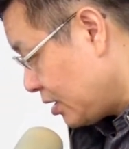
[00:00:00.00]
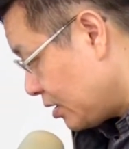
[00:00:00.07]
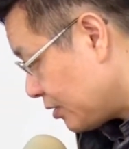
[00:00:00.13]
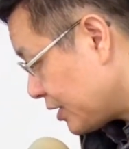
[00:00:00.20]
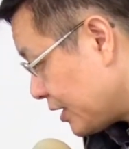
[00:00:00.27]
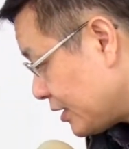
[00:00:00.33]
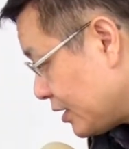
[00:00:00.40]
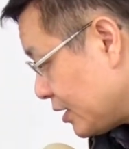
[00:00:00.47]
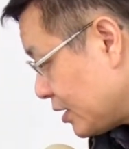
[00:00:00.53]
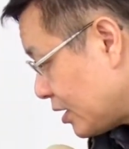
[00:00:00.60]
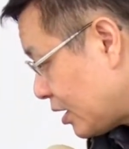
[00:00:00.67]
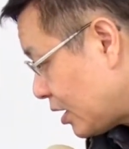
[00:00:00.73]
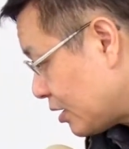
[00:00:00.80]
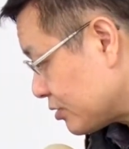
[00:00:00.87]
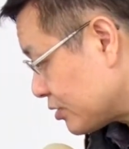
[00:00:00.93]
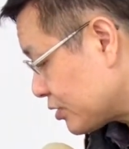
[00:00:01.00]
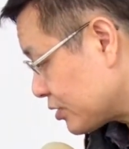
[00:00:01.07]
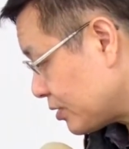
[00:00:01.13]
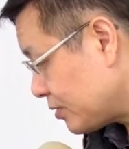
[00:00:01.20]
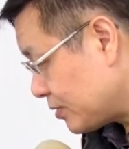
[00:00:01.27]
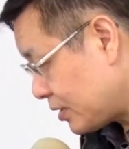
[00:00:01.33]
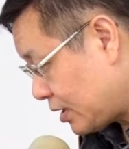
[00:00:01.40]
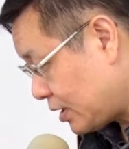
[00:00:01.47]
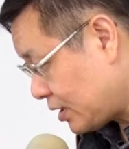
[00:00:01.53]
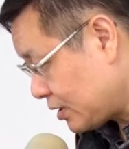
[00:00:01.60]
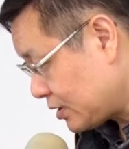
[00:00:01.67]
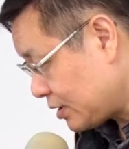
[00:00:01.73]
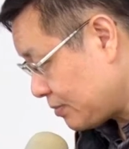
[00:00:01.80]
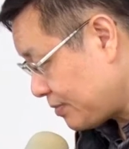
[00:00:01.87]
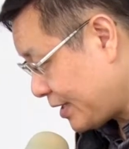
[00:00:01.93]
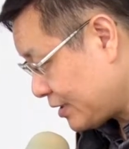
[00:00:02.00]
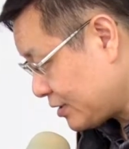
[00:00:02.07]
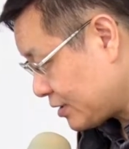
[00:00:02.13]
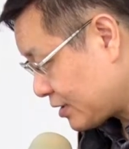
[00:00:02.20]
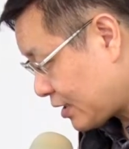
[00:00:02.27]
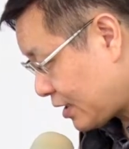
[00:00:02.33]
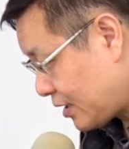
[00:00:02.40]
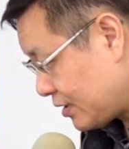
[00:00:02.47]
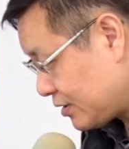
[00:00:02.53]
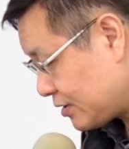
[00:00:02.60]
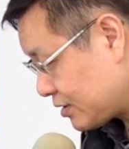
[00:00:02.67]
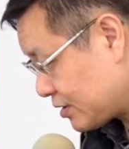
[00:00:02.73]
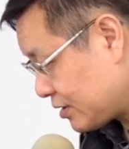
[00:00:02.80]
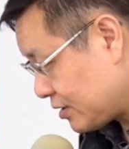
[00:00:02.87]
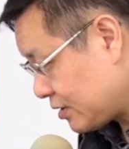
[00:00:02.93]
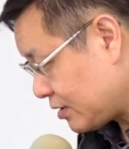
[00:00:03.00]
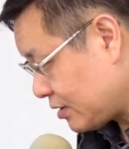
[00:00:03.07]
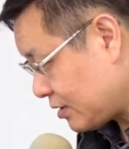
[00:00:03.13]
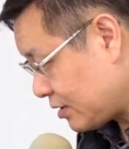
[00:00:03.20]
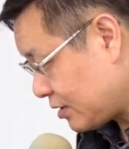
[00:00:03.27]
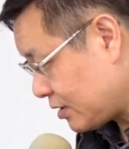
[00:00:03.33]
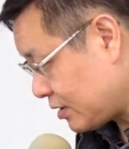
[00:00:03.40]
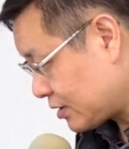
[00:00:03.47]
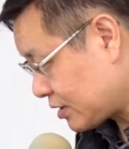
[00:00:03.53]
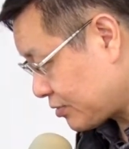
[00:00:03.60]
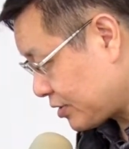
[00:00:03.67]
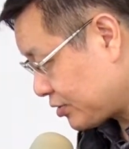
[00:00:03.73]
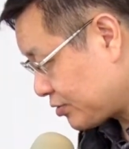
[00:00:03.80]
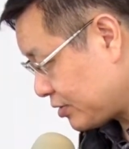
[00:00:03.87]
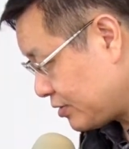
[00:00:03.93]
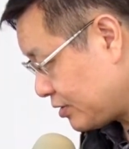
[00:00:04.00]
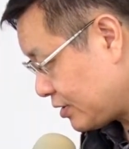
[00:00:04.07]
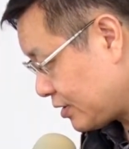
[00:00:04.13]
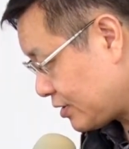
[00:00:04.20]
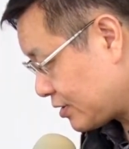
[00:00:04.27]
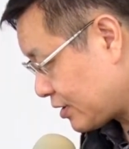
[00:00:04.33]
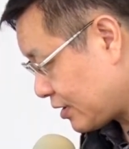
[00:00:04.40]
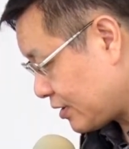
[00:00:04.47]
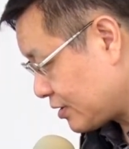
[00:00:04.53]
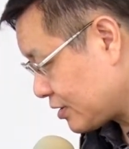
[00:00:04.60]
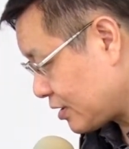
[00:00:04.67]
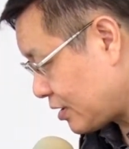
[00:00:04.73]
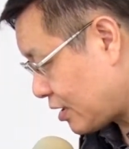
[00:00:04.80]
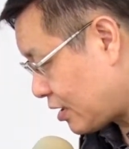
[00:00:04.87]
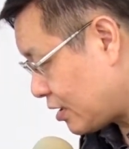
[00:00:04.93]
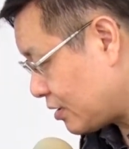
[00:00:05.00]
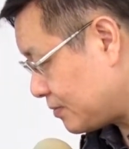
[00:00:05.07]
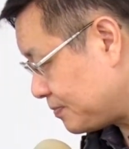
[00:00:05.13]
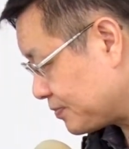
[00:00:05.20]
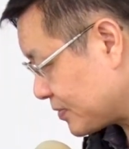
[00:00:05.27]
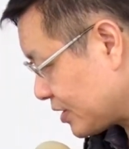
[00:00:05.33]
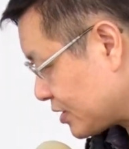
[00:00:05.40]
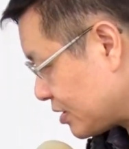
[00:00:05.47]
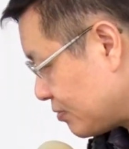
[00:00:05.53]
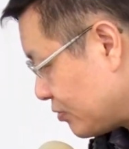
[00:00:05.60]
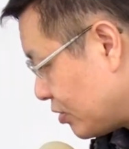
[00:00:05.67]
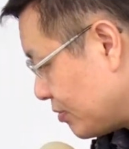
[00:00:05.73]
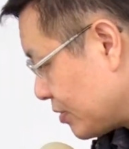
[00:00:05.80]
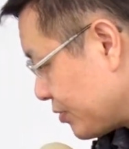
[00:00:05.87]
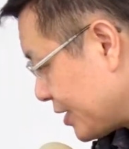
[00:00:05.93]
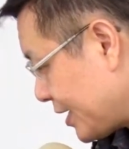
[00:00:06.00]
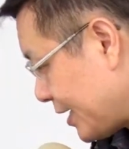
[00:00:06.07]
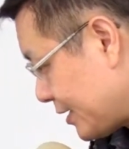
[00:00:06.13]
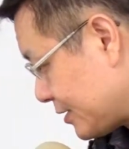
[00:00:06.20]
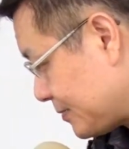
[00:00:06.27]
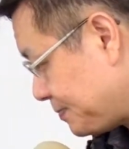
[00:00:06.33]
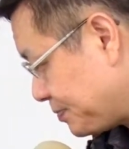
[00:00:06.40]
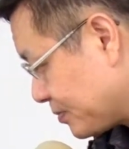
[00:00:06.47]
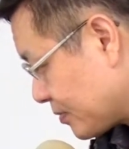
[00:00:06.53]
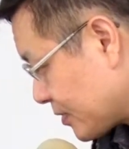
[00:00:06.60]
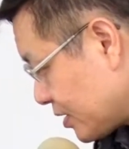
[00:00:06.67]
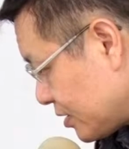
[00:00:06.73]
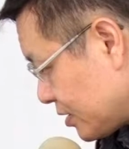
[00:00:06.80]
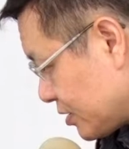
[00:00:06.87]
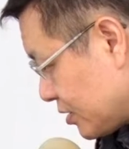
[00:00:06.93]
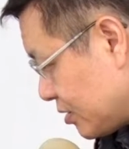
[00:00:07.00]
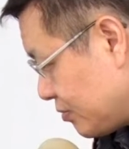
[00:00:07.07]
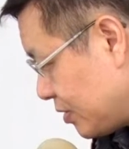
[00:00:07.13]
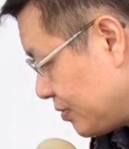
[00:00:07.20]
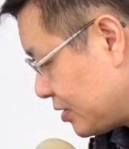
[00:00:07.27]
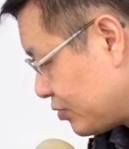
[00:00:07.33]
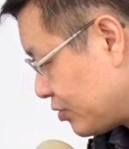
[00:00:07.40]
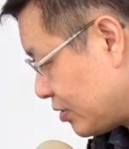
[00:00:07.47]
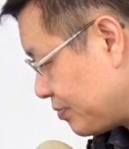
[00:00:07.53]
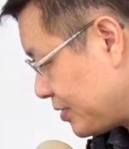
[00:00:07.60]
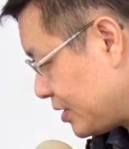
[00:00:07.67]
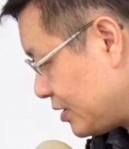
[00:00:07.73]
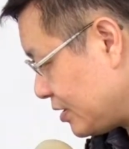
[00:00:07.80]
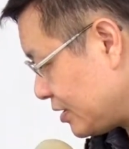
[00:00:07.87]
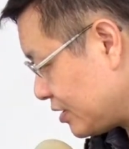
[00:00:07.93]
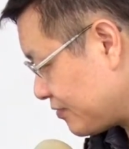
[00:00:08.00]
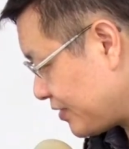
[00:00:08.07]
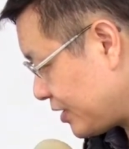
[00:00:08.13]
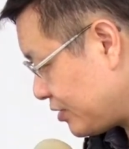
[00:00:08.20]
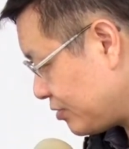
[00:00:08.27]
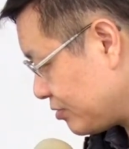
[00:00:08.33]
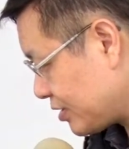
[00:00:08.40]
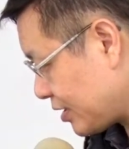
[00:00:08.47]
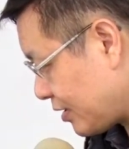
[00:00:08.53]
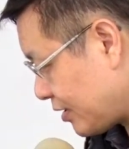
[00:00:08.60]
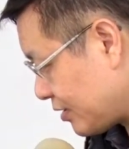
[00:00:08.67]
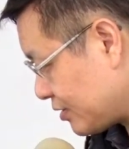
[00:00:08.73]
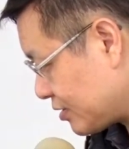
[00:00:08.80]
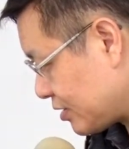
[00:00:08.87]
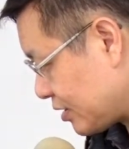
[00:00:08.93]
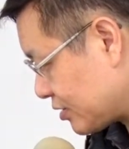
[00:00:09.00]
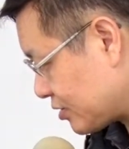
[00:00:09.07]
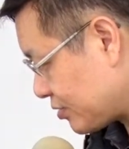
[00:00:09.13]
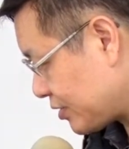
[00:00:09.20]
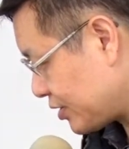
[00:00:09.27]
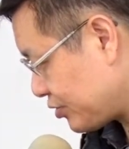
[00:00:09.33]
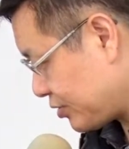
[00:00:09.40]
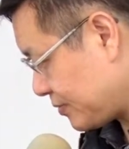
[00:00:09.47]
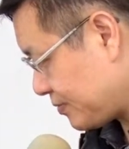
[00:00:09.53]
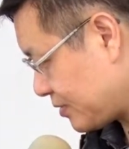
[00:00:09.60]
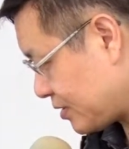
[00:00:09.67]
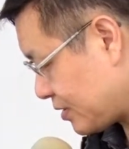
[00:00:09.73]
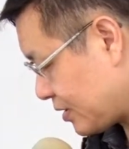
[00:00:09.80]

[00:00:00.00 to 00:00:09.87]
Okay. So the mass times the acceleration and times the arm. That's the moment we get. So the moment will be this value times the acceleration.